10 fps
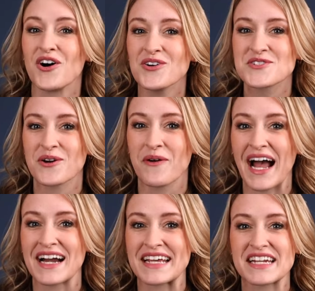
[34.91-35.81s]
also
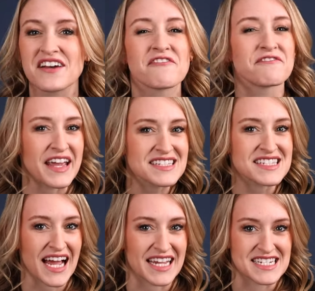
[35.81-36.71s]
added
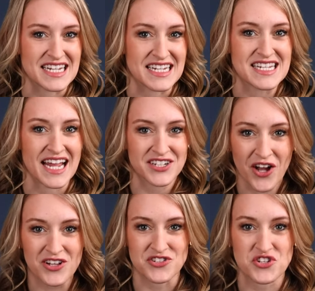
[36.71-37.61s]
Face I D
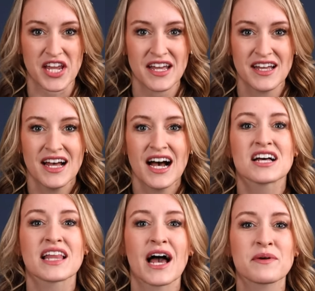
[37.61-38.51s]
technology,
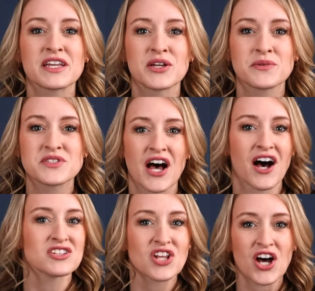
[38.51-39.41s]
allowing you to
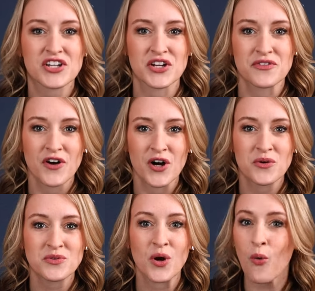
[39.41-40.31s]
unlock your
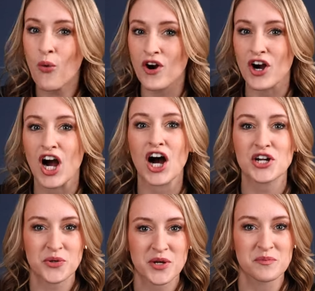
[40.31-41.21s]
phone or
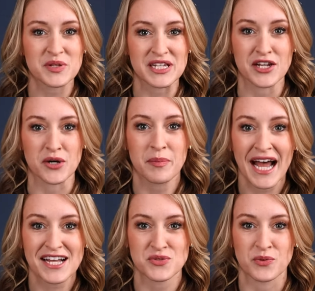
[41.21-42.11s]
autocomplete your
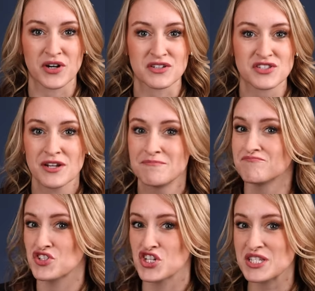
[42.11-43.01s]
passwords
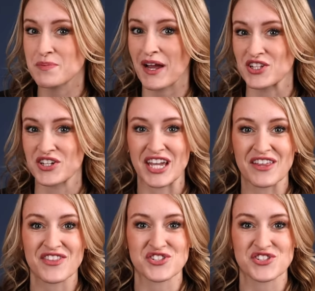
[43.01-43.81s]
just by looking at the